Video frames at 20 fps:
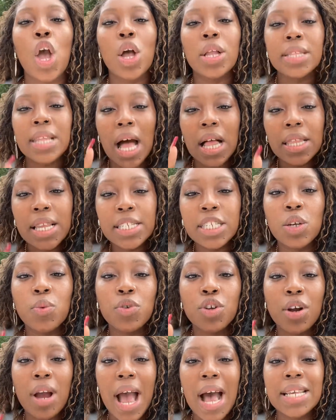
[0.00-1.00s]
Now, listen,
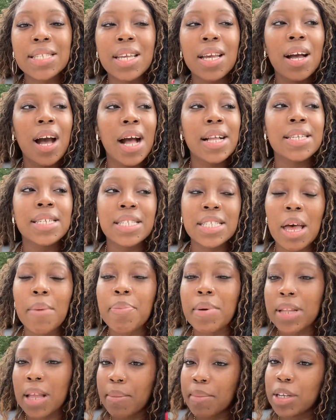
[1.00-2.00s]
when you're asking God to step
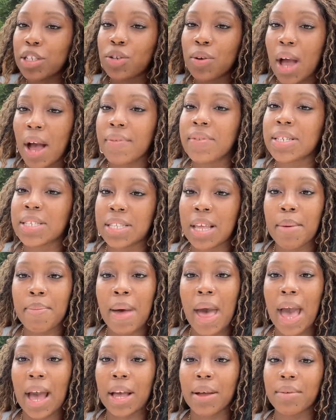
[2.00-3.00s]
in, that means you have to step
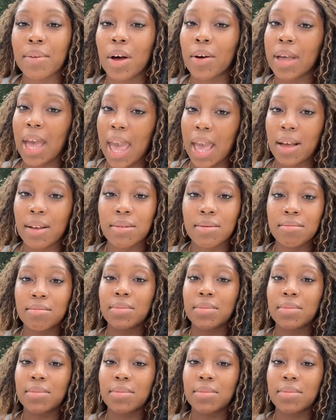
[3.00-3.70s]
back, okay?